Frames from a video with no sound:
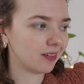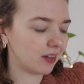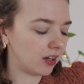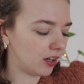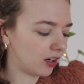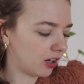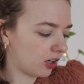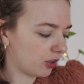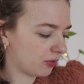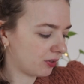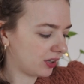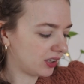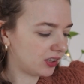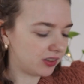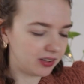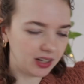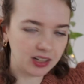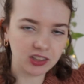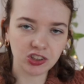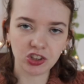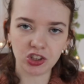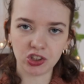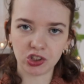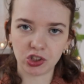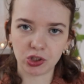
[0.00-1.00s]
a lot of
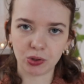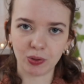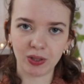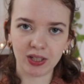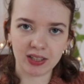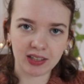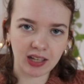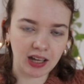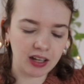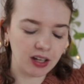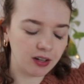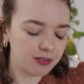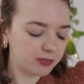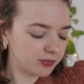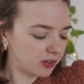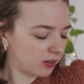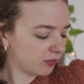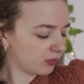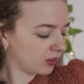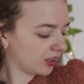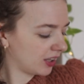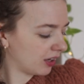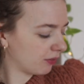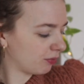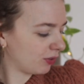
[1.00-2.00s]
attention to it. I have
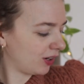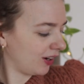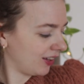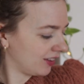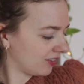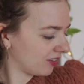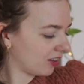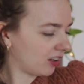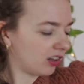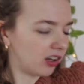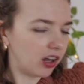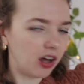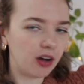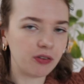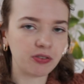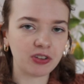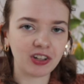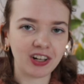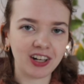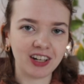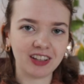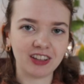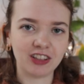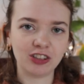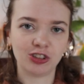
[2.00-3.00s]
not given it the love
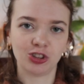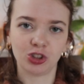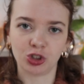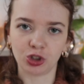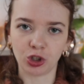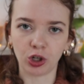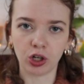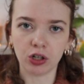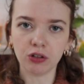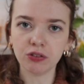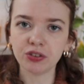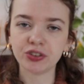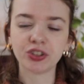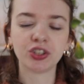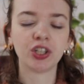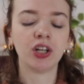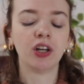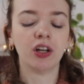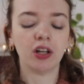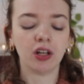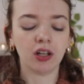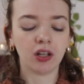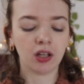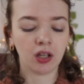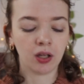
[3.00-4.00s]
that it deserves
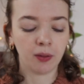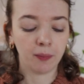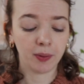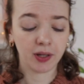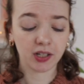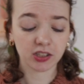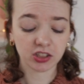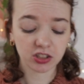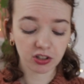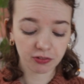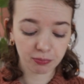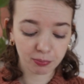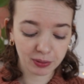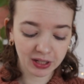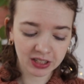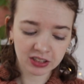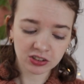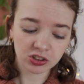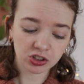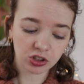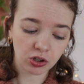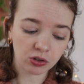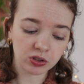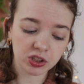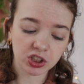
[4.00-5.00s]
because I've been
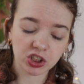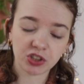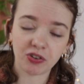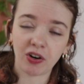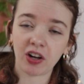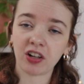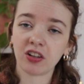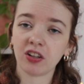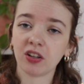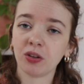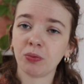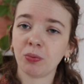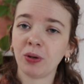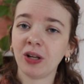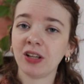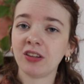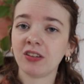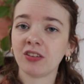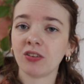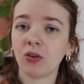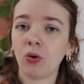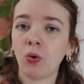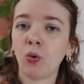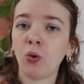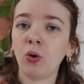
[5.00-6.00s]
so distracted
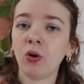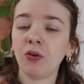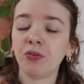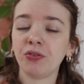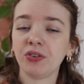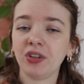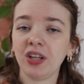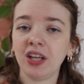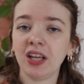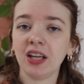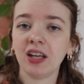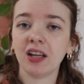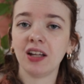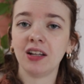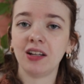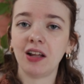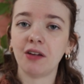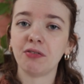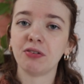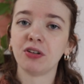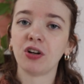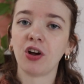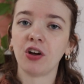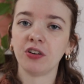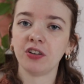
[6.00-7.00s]
with all of the
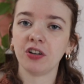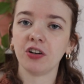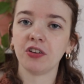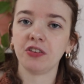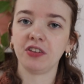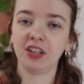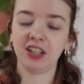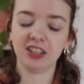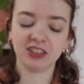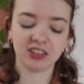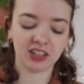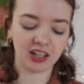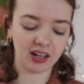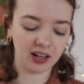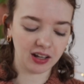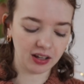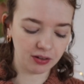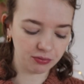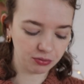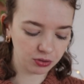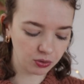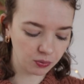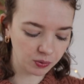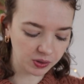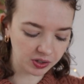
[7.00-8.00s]
11 other things that I
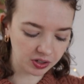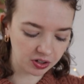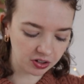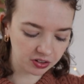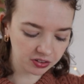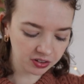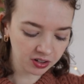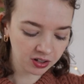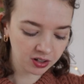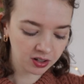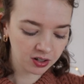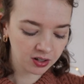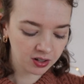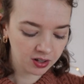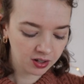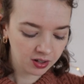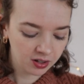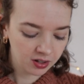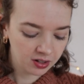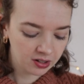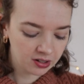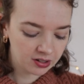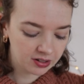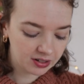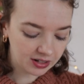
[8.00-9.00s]
have going on.
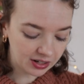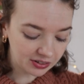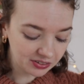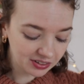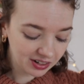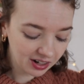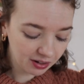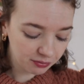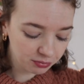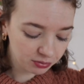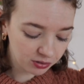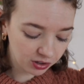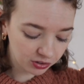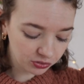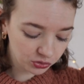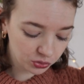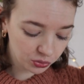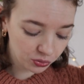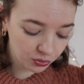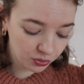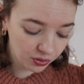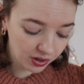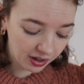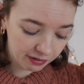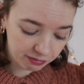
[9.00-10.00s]
Now that I've gone
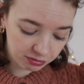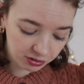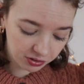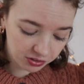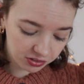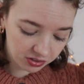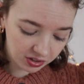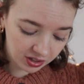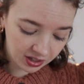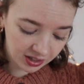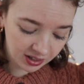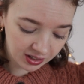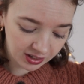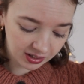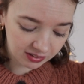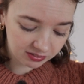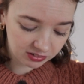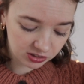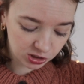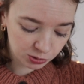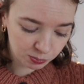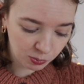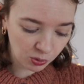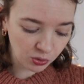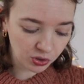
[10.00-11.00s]
through everything
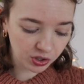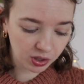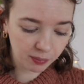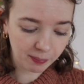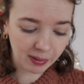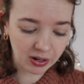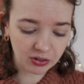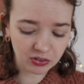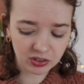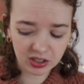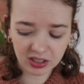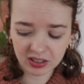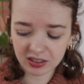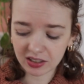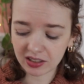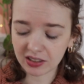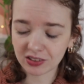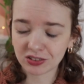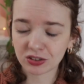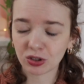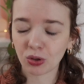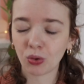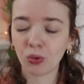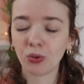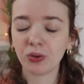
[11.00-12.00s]
and spoken about it and
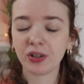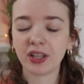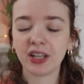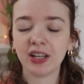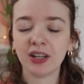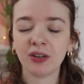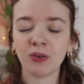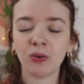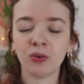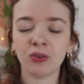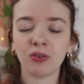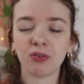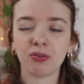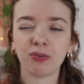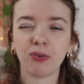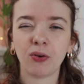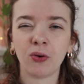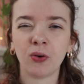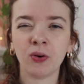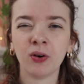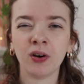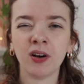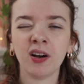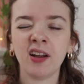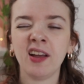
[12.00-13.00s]
it's all here on the
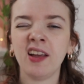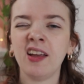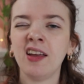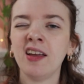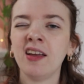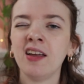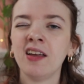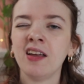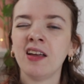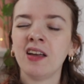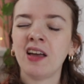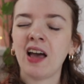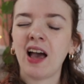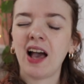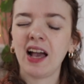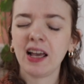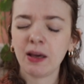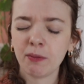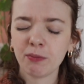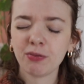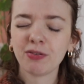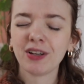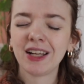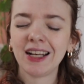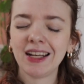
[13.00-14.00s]
floor, I
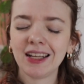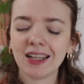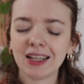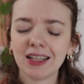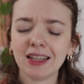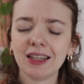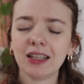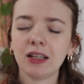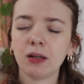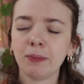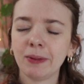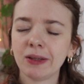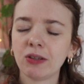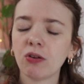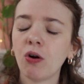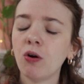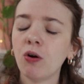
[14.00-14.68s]
am feeling a little bit